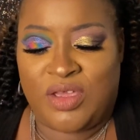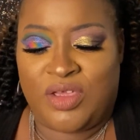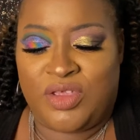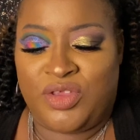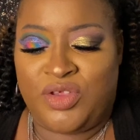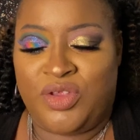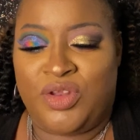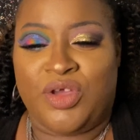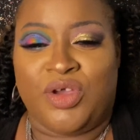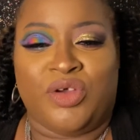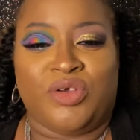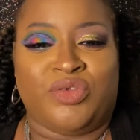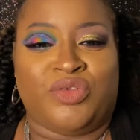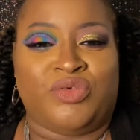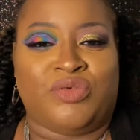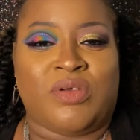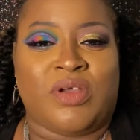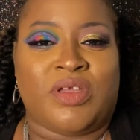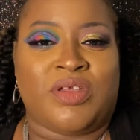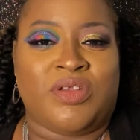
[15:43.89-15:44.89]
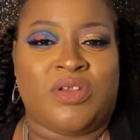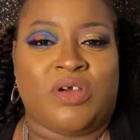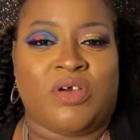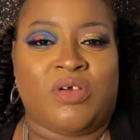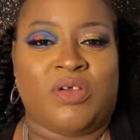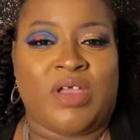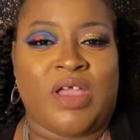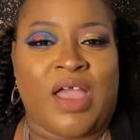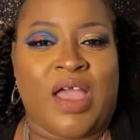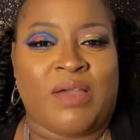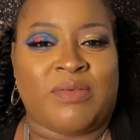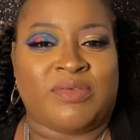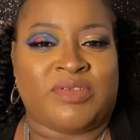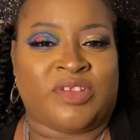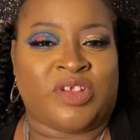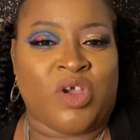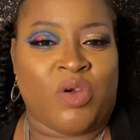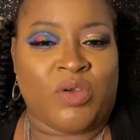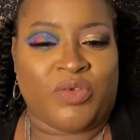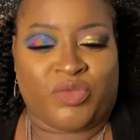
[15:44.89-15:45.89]
You know, do I, you know, I was
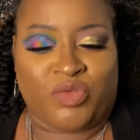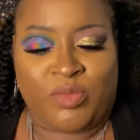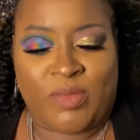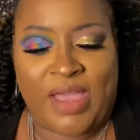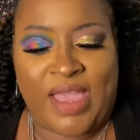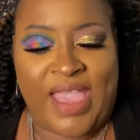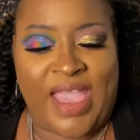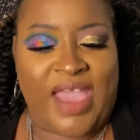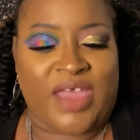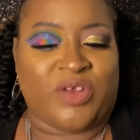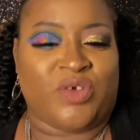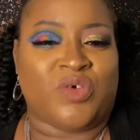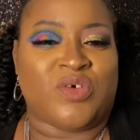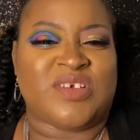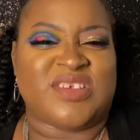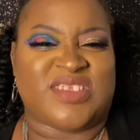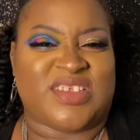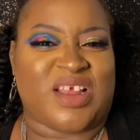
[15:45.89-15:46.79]
going through my add-ons.